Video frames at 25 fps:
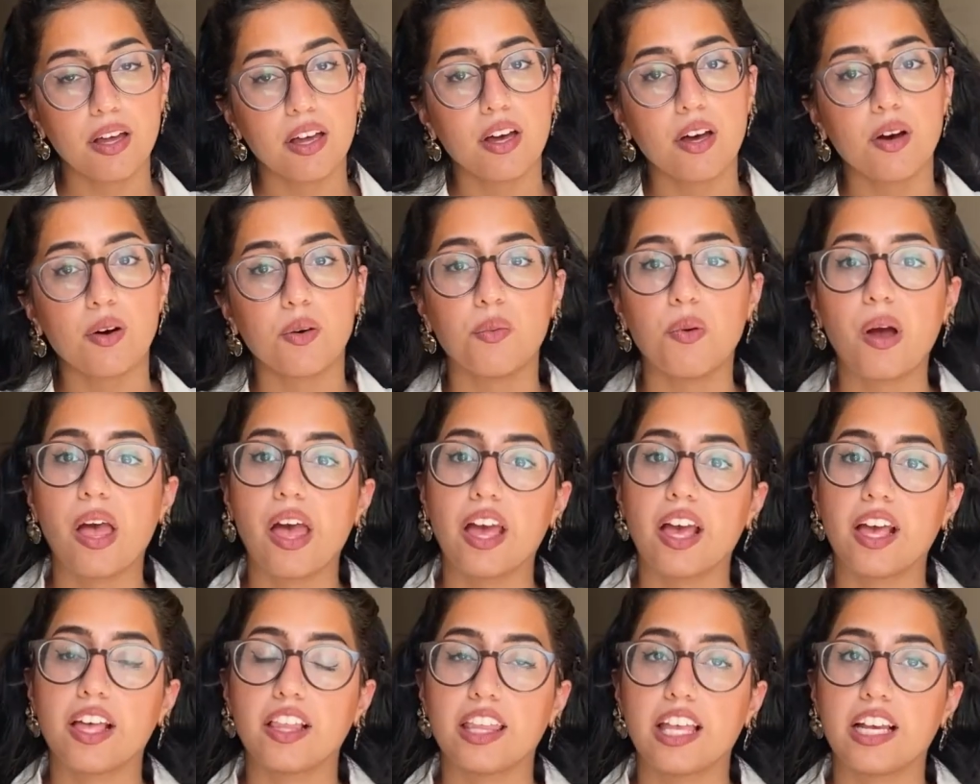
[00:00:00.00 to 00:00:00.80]
where
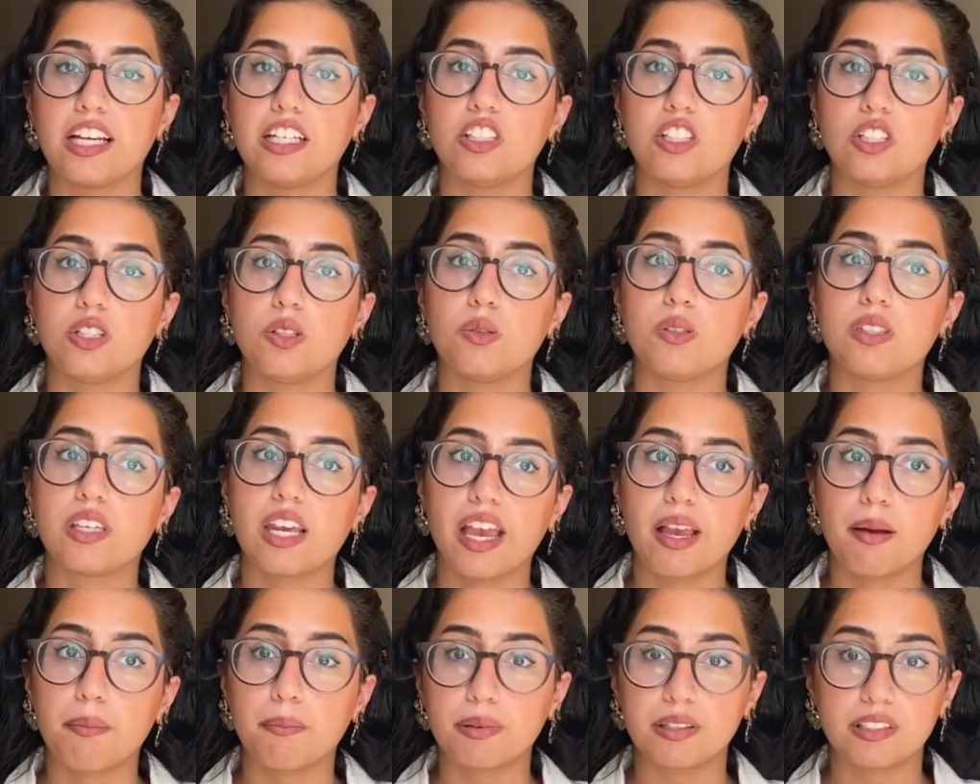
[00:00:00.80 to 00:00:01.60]
they do day
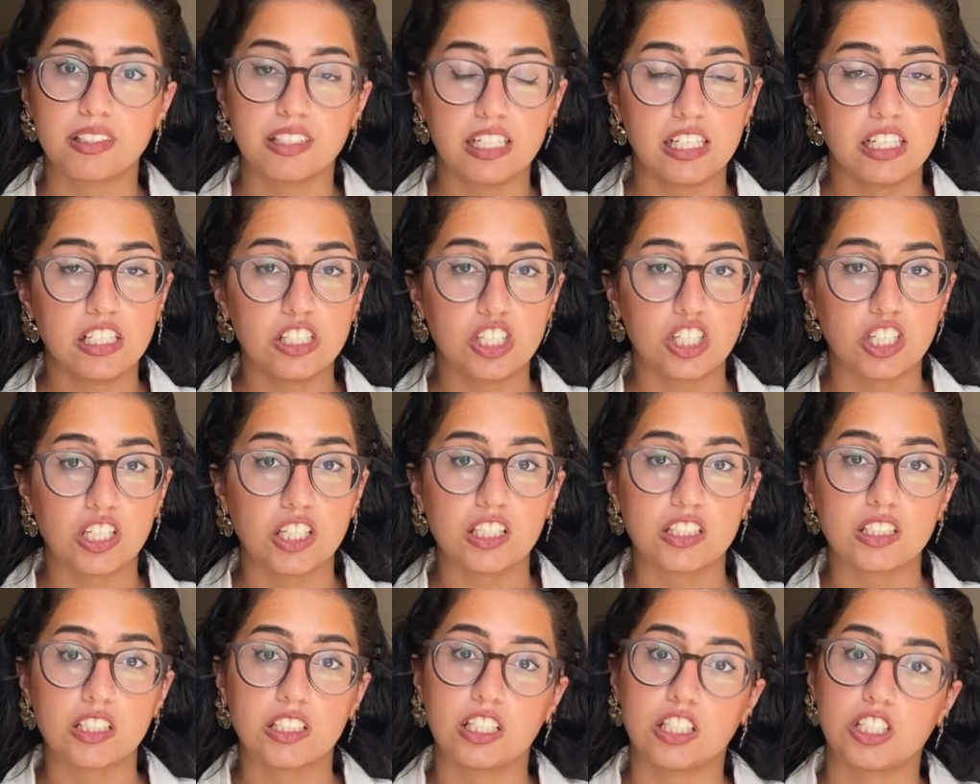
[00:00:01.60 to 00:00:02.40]
procedures
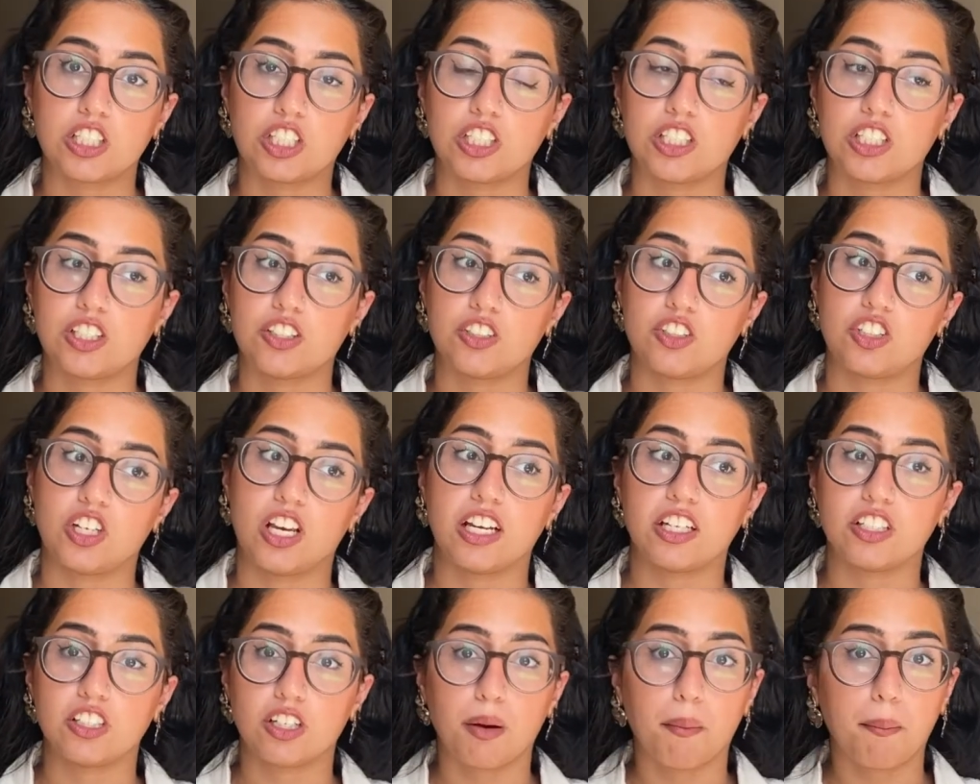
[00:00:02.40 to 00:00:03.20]
such as
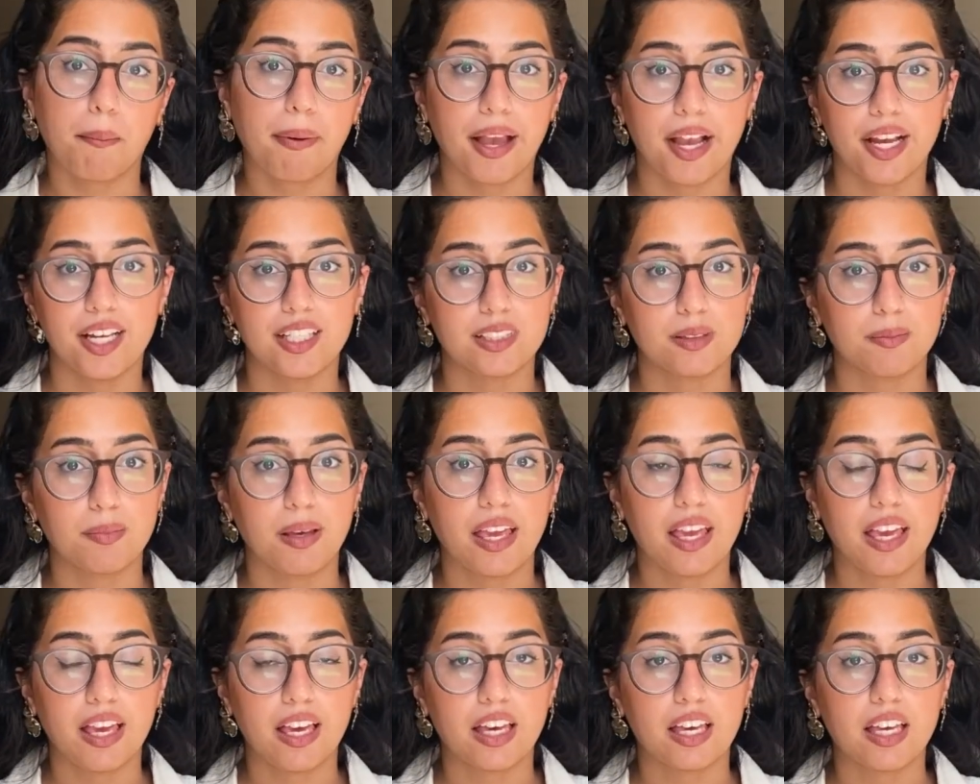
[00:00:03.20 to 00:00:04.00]
changing
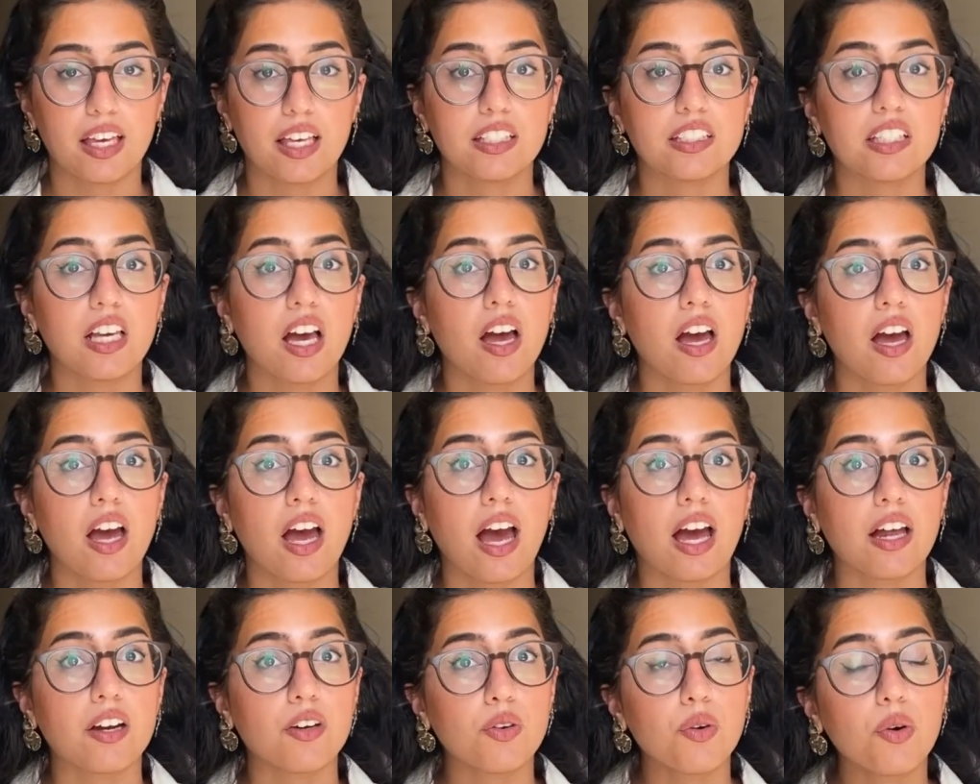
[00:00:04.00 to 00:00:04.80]
pacemakers,
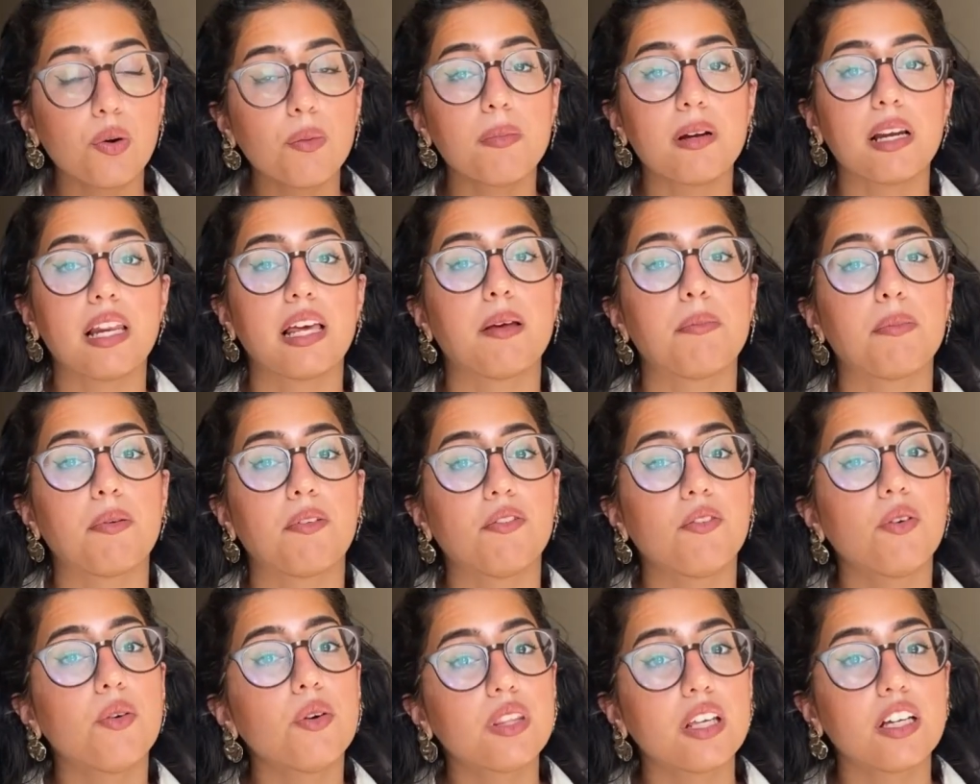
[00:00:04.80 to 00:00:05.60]
and normally
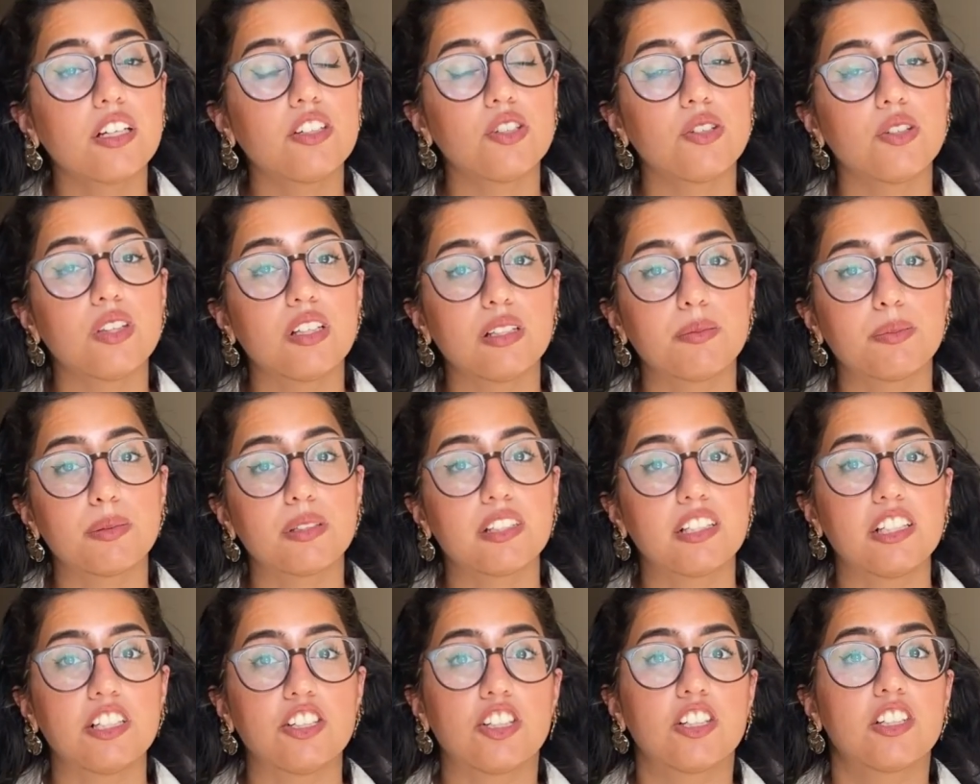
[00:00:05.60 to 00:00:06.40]
before they do these
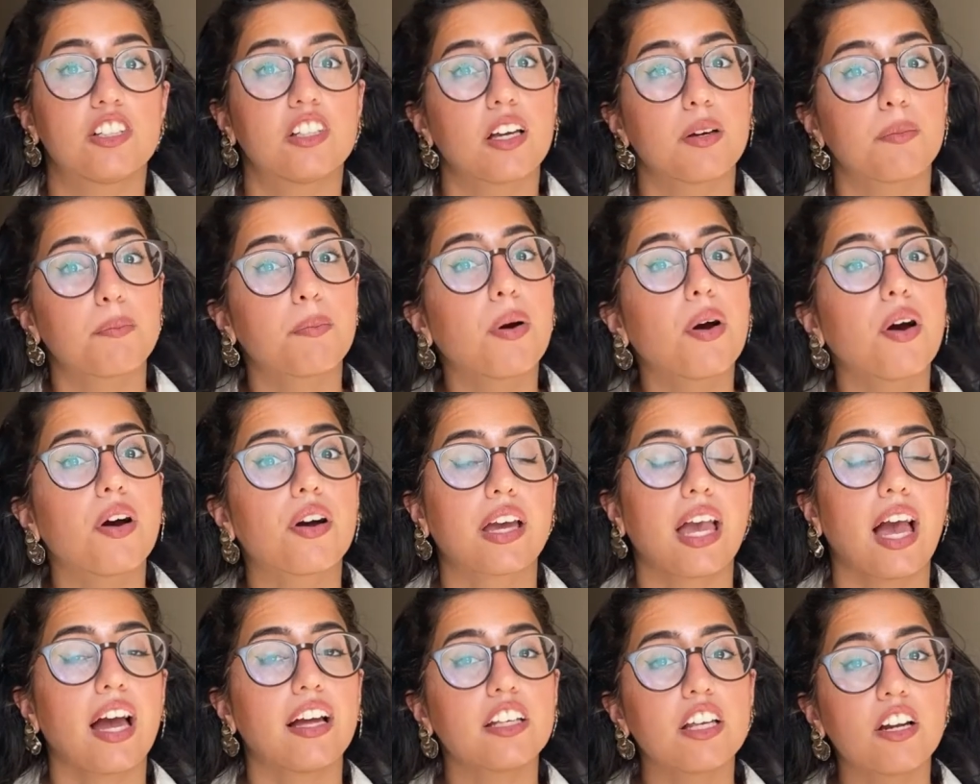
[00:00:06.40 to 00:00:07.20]
procedures they put a
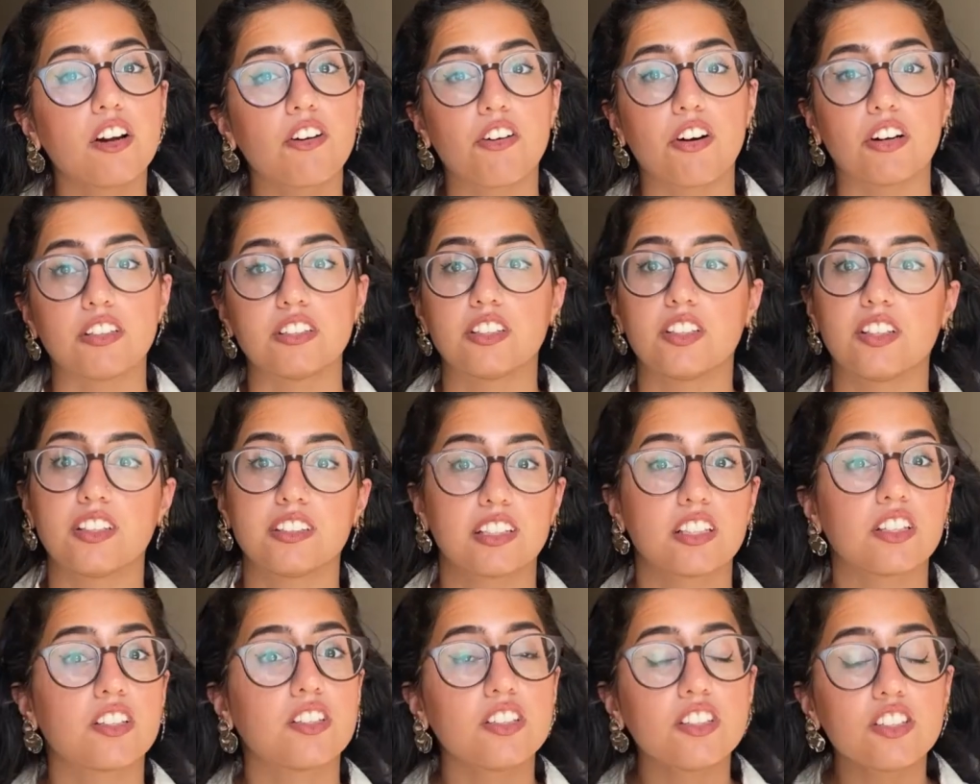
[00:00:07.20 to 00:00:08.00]
cannula on, so it's a
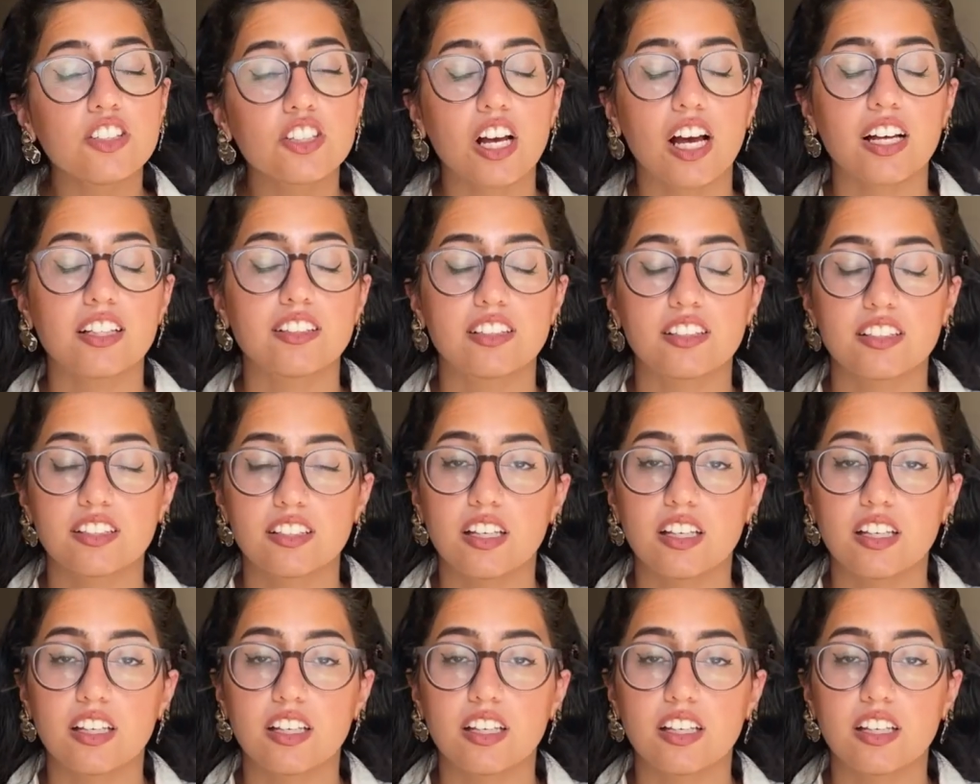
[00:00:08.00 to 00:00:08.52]
good chance,